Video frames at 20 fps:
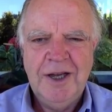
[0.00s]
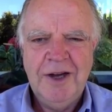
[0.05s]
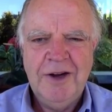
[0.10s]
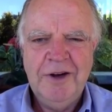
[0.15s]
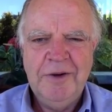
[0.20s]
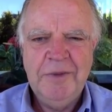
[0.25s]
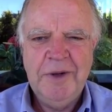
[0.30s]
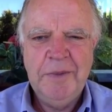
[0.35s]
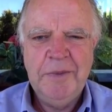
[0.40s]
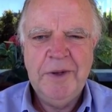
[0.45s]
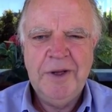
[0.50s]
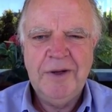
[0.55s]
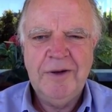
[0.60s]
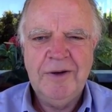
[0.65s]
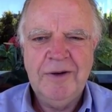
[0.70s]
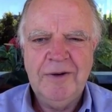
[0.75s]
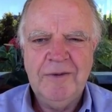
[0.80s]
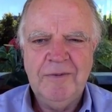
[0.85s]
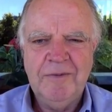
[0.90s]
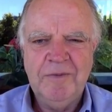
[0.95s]
I remember,
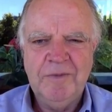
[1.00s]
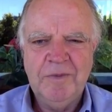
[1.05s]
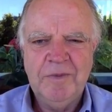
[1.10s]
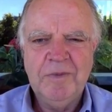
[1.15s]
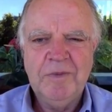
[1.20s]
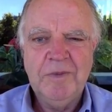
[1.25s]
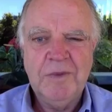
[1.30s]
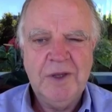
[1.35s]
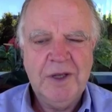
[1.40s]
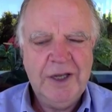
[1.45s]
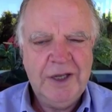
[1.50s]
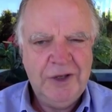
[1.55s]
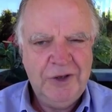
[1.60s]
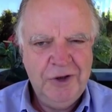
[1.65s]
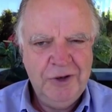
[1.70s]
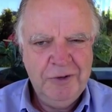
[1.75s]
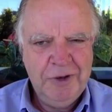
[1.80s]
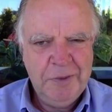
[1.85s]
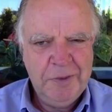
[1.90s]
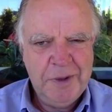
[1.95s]
and
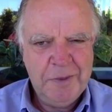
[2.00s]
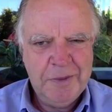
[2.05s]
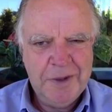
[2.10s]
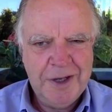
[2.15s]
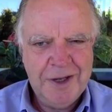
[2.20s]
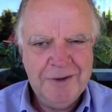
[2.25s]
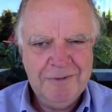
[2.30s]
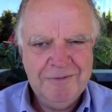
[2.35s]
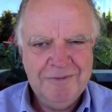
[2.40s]
you remember,